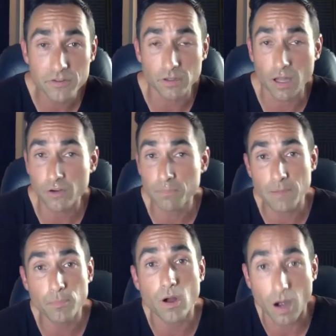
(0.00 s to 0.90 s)
A lot of
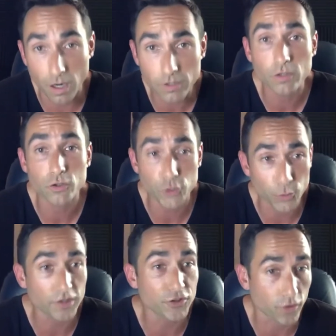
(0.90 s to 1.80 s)
people are
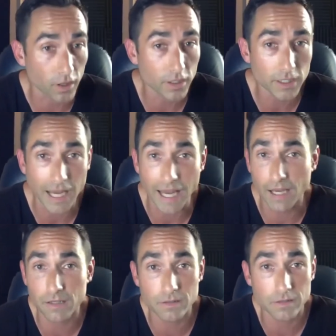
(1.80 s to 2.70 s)
truly struggling,
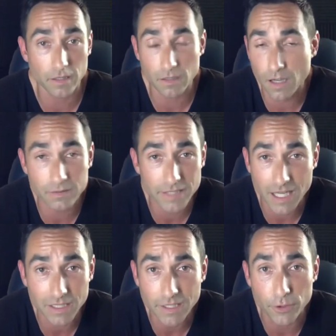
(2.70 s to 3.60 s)
and they're not
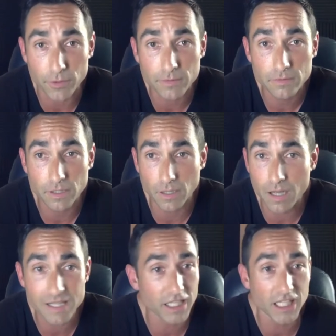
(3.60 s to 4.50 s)
telling you. They're not
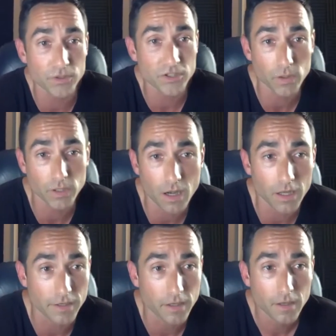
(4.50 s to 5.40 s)
telling you what's going on.